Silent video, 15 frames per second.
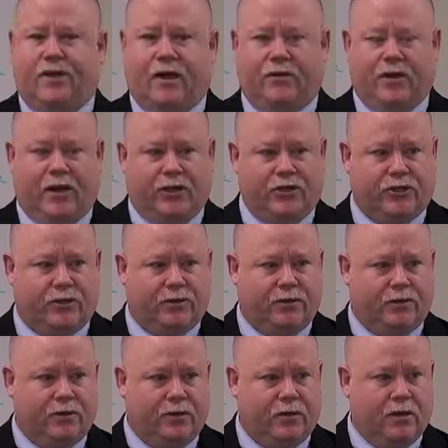thinking
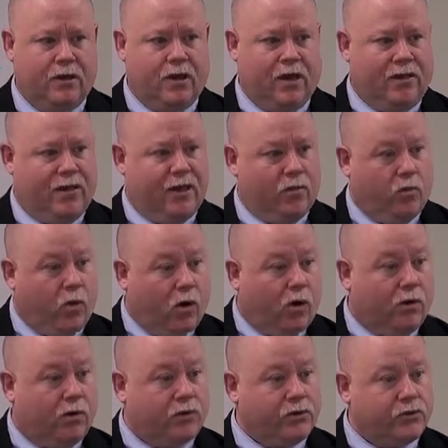about your job more,
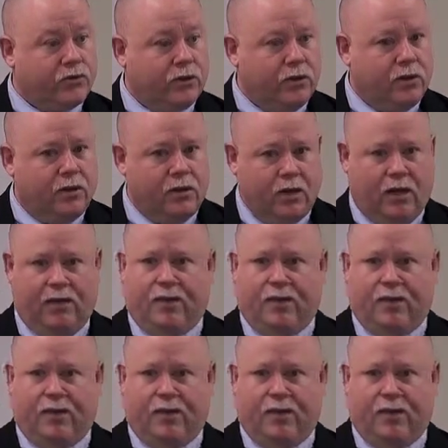big picture type